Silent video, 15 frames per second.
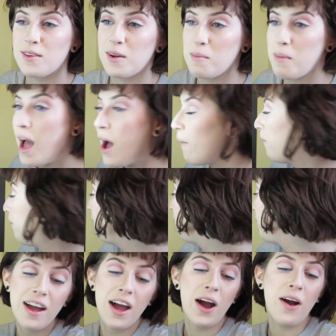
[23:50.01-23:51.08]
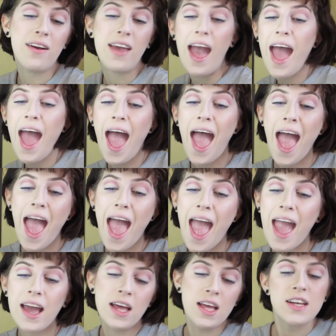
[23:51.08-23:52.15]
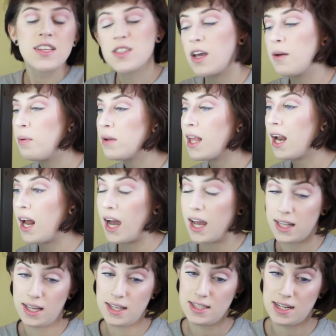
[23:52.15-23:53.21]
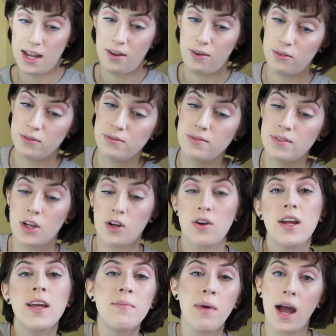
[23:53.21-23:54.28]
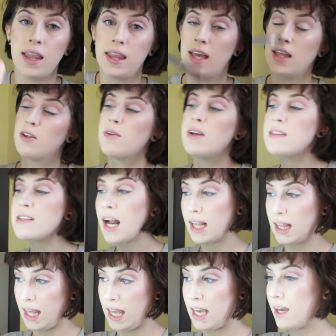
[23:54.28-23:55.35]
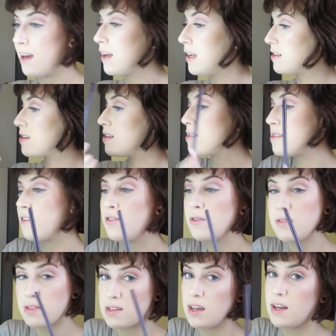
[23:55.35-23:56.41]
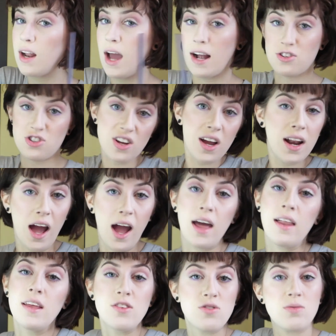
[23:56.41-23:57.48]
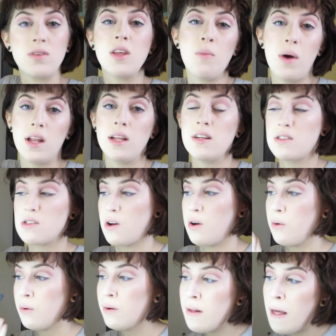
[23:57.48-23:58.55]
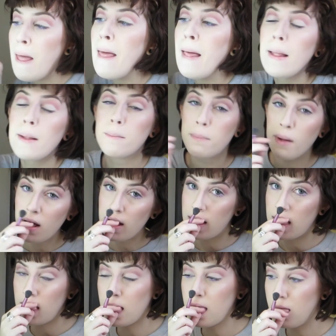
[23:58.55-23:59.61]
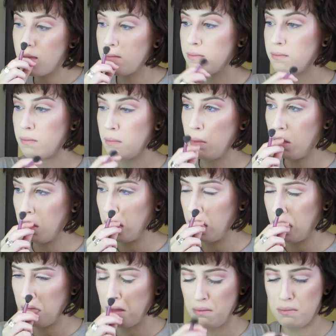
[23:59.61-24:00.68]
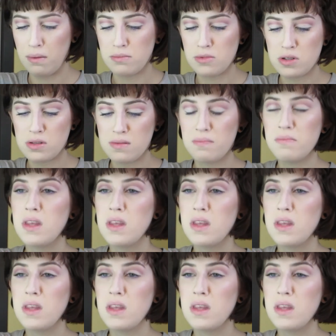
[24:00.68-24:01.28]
are about. Okay, so I put that highlight down, the cream highlight, and the reason I like it is because if you see it actually kind of highlights really well on its own, but I'm just